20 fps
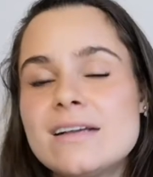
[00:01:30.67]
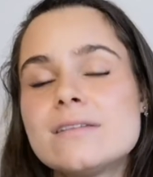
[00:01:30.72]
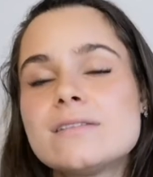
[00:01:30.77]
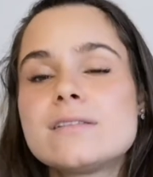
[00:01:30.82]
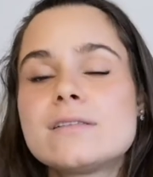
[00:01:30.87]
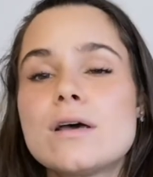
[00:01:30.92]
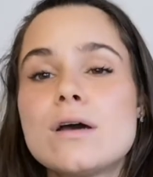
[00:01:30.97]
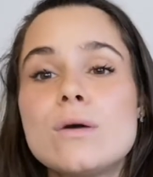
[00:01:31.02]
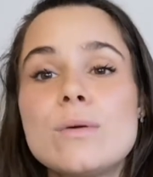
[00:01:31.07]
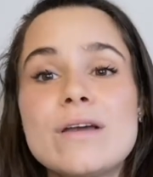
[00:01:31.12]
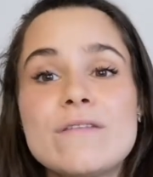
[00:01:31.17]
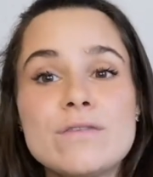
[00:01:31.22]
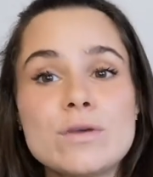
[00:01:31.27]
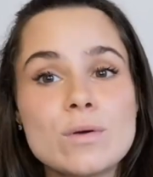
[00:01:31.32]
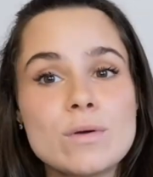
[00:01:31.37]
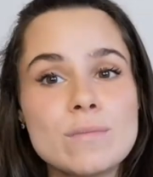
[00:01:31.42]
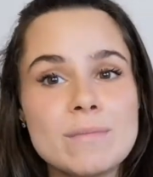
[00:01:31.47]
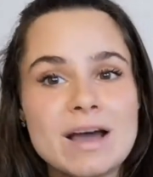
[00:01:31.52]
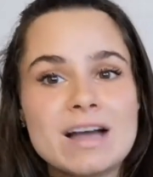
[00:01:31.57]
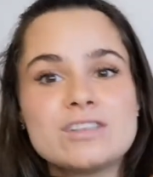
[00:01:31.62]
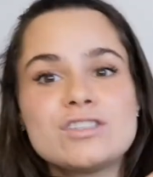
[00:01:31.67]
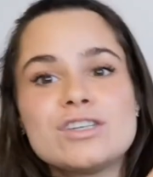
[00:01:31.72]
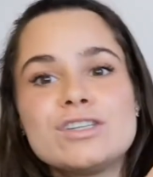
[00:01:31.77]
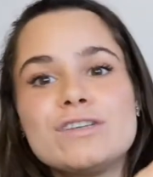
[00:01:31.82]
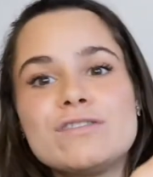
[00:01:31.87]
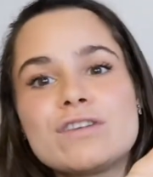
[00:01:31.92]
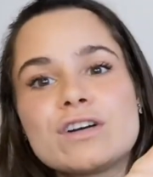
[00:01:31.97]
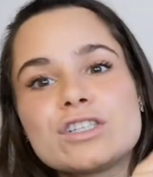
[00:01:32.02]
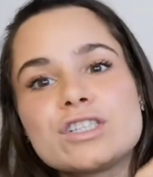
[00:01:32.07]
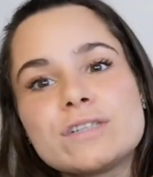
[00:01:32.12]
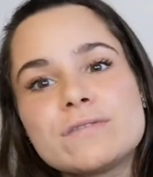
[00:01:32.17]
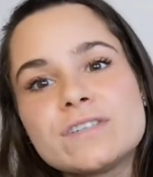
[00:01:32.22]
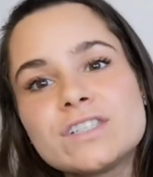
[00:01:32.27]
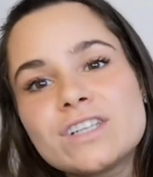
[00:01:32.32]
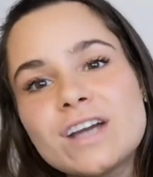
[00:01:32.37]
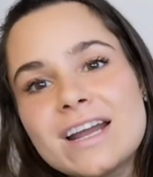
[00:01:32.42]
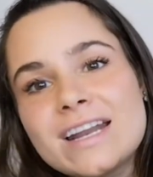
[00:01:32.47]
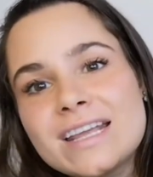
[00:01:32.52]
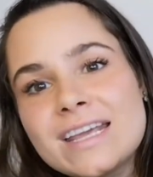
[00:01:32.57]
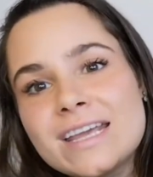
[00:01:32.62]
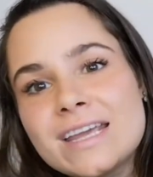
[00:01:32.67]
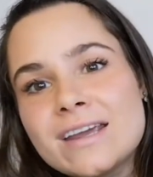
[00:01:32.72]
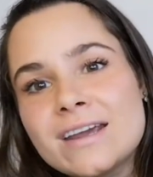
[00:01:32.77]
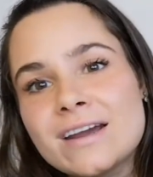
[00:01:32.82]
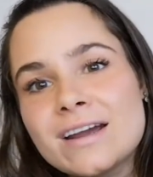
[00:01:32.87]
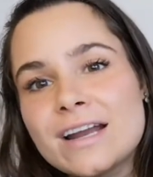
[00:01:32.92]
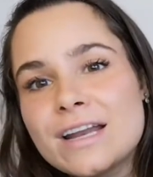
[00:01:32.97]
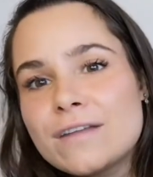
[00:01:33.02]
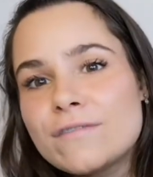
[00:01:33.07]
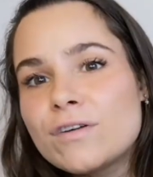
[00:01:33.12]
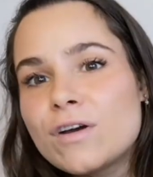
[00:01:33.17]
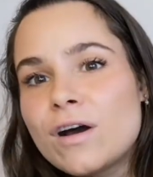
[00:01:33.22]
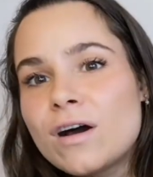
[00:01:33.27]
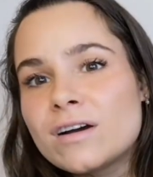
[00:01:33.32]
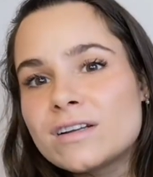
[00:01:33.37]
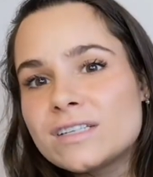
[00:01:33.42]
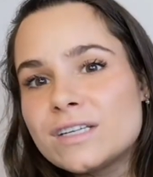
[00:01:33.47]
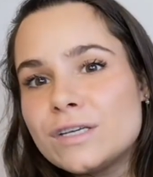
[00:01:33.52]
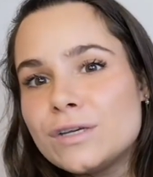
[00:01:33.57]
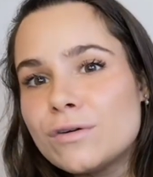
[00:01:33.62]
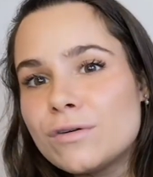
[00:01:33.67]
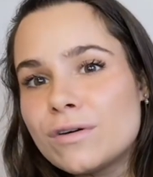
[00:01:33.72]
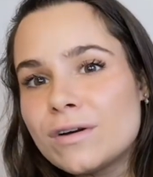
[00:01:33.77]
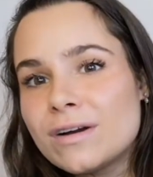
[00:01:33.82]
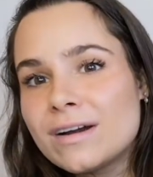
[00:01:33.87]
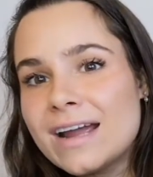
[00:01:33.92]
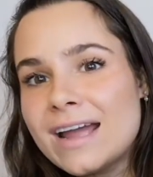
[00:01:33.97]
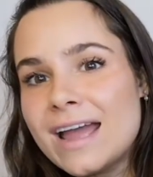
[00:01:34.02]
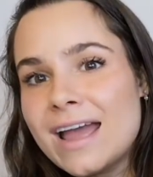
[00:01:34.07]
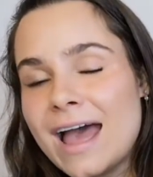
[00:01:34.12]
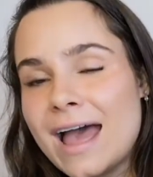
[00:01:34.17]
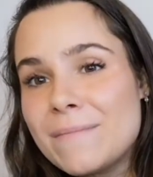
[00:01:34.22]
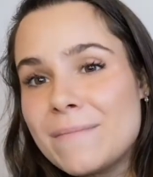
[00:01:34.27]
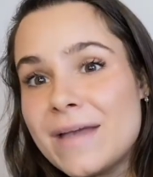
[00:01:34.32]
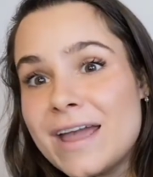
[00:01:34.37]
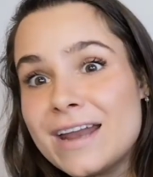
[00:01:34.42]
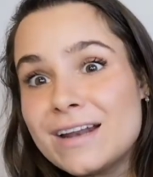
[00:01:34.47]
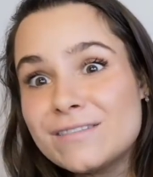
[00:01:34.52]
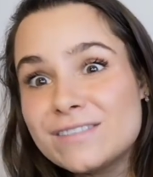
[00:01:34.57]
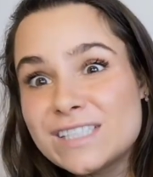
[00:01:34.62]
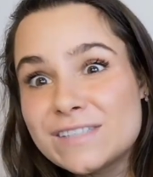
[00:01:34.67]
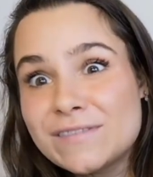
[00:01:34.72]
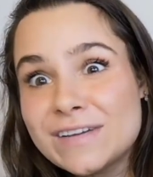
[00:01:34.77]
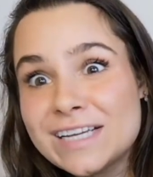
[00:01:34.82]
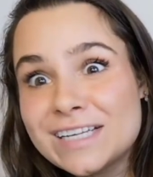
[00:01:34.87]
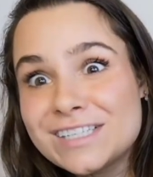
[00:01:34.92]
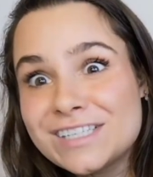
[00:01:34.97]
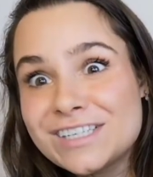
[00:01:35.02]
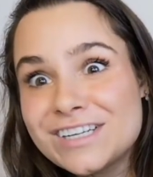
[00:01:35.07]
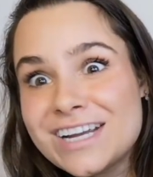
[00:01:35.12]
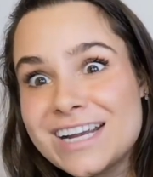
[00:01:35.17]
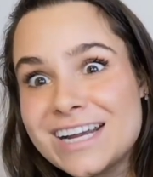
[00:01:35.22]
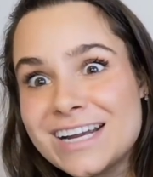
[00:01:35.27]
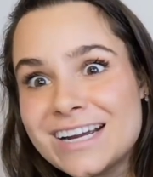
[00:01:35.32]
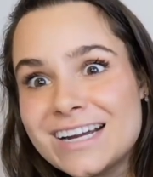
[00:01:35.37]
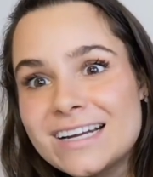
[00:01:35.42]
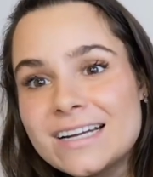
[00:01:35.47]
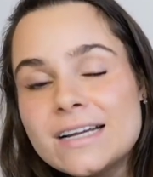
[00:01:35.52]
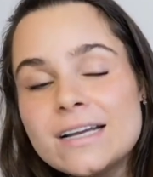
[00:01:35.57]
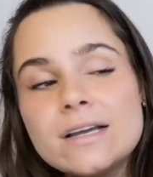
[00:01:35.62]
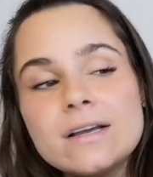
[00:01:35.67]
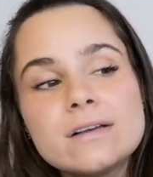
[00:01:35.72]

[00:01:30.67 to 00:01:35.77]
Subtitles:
So if you imagine you've got your vagina here and you've got your anal sphincter here.